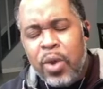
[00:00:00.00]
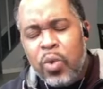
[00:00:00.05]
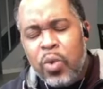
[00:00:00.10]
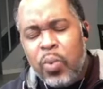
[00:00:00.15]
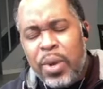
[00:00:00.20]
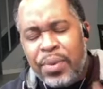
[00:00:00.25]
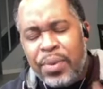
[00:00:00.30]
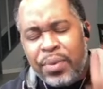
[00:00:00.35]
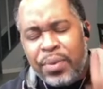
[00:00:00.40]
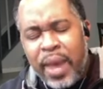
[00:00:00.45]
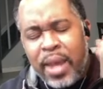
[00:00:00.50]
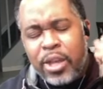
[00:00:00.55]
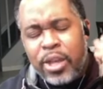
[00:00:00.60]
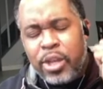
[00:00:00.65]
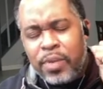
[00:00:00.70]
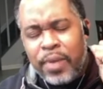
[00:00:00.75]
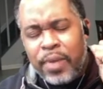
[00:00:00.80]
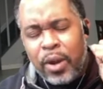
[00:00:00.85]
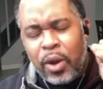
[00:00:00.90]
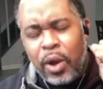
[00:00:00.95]
We thank
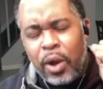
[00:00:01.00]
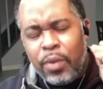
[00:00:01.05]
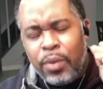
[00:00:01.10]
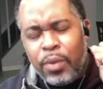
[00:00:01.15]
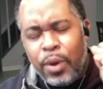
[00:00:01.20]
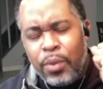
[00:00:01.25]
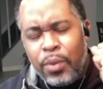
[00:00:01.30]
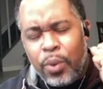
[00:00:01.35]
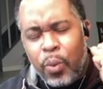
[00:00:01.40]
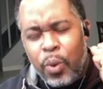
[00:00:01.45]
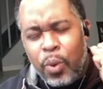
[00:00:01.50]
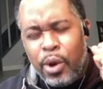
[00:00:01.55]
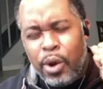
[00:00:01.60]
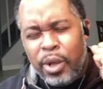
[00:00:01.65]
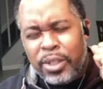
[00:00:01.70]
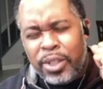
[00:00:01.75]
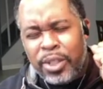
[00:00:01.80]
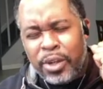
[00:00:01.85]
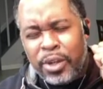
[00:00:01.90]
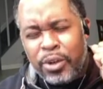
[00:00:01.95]
you that although the world
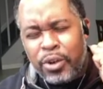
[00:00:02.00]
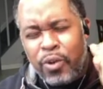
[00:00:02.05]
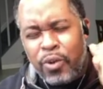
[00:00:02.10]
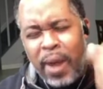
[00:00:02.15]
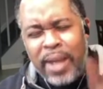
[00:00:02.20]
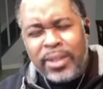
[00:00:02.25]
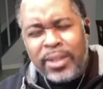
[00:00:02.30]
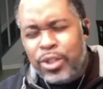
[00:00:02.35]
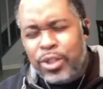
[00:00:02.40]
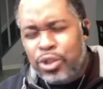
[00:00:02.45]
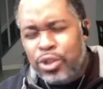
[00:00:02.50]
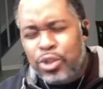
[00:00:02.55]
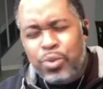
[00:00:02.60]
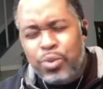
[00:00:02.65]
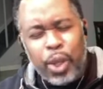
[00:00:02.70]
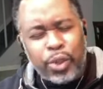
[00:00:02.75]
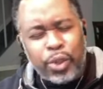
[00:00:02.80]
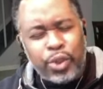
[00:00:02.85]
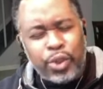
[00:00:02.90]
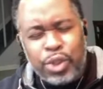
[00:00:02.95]
is in crisis,
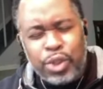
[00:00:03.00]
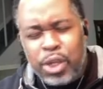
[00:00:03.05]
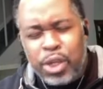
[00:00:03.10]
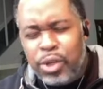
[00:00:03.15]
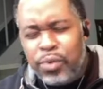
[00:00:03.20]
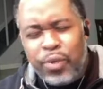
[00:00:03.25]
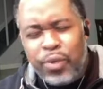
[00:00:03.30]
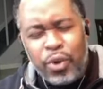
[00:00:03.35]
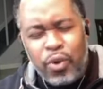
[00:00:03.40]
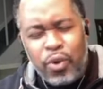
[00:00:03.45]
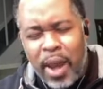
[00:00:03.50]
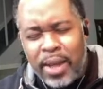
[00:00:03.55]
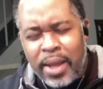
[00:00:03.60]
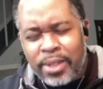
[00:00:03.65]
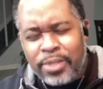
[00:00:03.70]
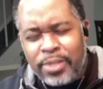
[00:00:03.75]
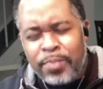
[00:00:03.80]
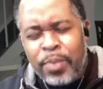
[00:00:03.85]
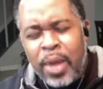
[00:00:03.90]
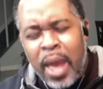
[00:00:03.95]
you are still the
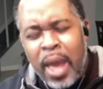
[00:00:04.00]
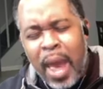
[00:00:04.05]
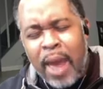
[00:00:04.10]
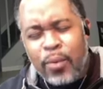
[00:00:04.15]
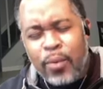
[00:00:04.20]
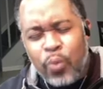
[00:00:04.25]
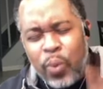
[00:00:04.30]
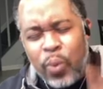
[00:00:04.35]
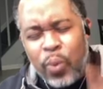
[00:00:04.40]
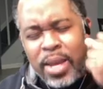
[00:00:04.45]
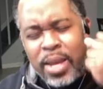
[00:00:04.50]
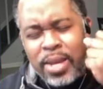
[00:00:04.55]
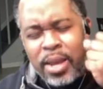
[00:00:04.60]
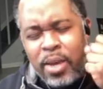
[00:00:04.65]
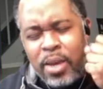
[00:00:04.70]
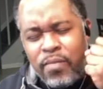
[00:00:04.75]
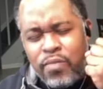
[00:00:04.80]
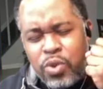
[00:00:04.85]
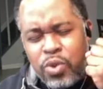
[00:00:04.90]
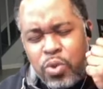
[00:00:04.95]
Christ. And we
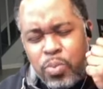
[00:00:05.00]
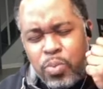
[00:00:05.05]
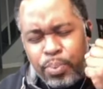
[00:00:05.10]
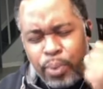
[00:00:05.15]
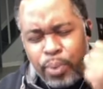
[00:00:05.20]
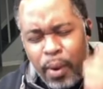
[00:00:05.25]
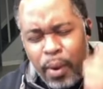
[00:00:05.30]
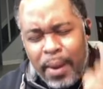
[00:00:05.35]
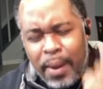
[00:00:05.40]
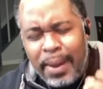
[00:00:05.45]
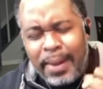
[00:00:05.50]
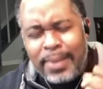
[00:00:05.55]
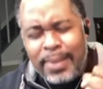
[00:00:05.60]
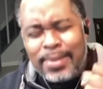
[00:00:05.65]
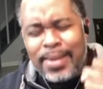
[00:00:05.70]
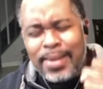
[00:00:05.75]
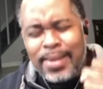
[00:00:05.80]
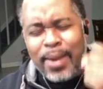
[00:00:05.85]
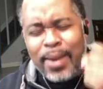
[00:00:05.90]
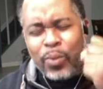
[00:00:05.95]
give you
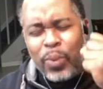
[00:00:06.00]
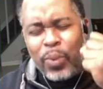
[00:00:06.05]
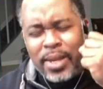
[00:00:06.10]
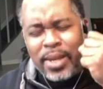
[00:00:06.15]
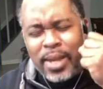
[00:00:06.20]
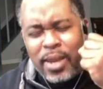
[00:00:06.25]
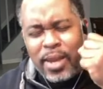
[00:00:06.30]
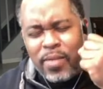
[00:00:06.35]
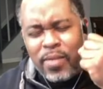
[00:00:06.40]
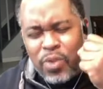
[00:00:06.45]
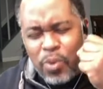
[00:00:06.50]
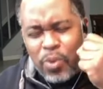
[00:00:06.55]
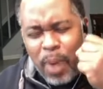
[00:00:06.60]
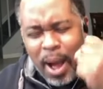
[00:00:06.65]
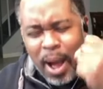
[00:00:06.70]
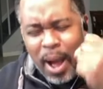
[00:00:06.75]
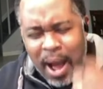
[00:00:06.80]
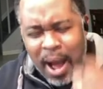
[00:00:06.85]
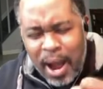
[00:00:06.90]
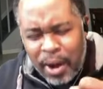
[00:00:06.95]
praise and we give you
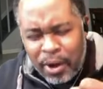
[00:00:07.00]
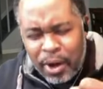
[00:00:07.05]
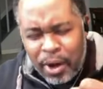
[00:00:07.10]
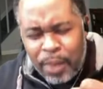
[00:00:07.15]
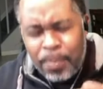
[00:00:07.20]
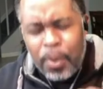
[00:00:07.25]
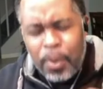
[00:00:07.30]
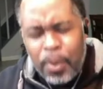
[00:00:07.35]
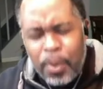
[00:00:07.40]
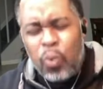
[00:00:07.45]
honor.